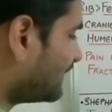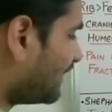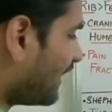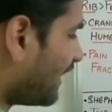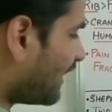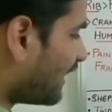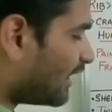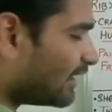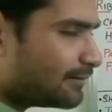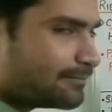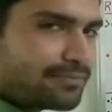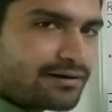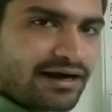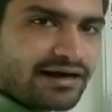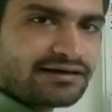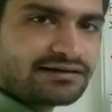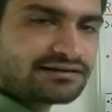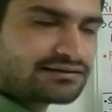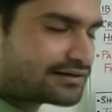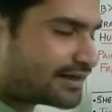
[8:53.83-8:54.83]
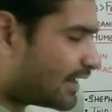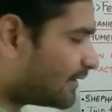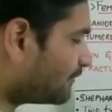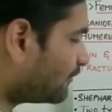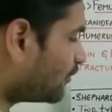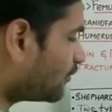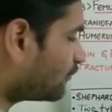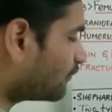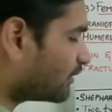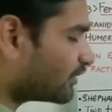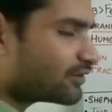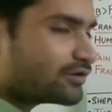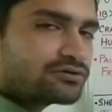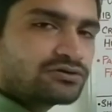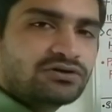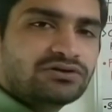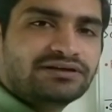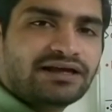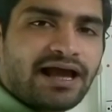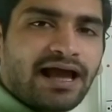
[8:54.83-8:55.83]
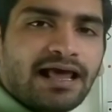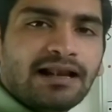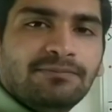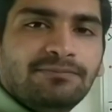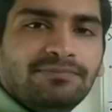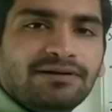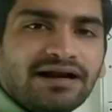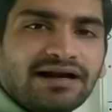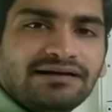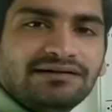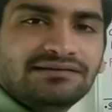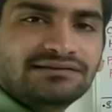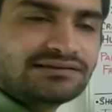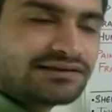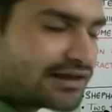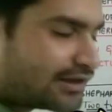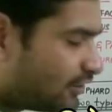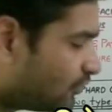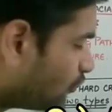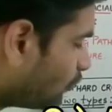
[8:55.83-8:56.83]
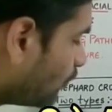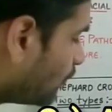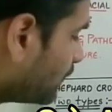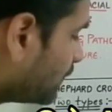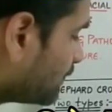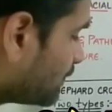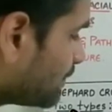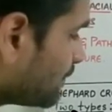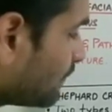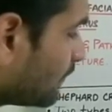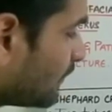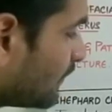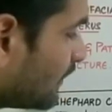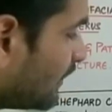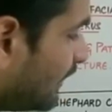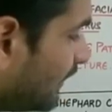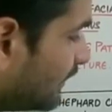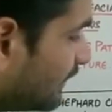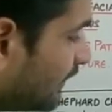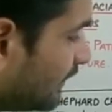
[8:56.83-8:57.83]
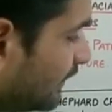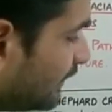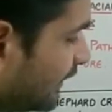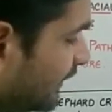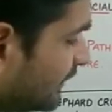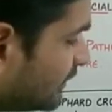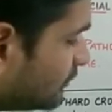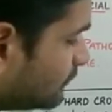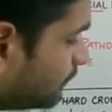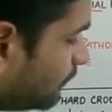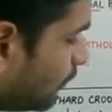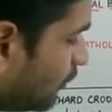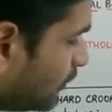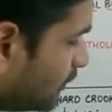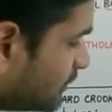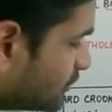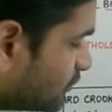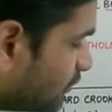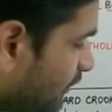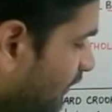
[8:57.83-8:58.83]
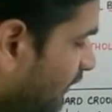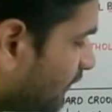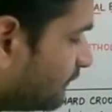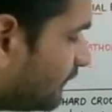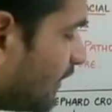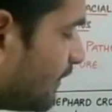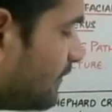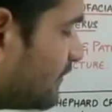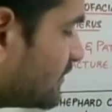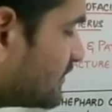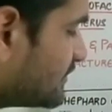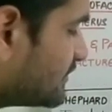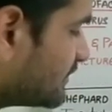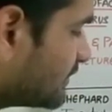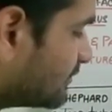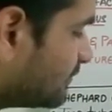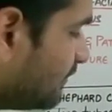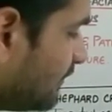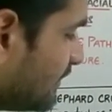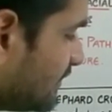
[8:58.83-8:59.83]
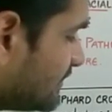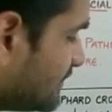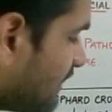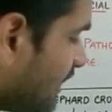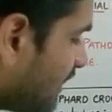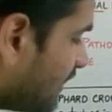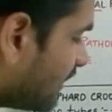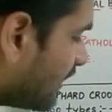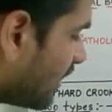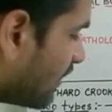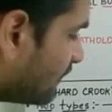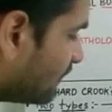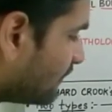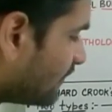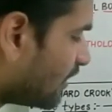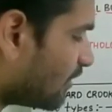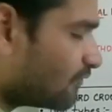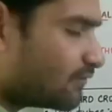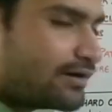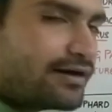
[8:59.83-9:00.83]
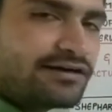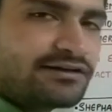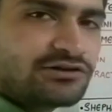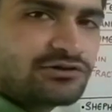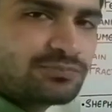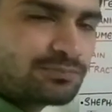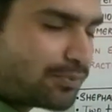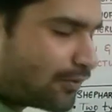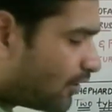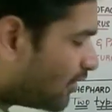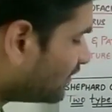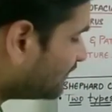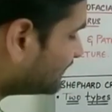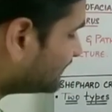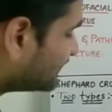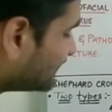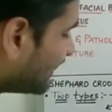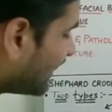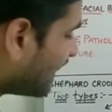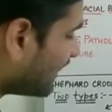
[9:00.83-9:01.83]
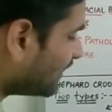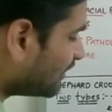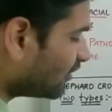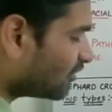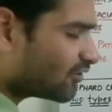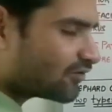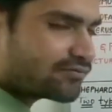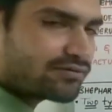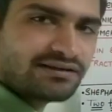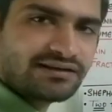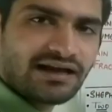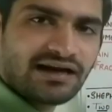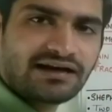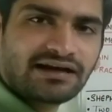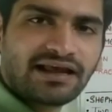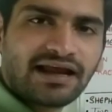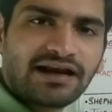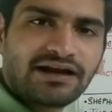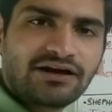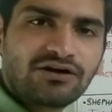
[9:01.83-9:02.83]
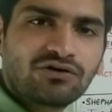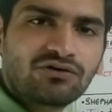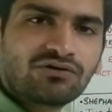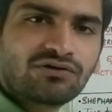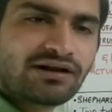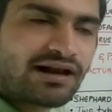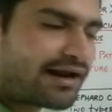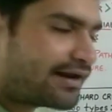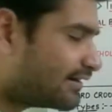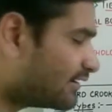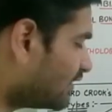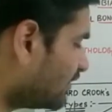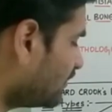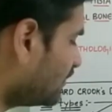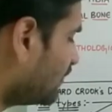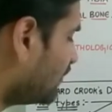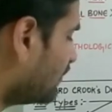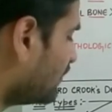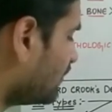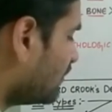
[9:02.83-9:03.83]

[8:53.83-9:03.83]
the Albright's type, or you can also say Albright syndrome, it contains polystotic fibrous dysplasia, cafe owlet spots, and along with that endocrinal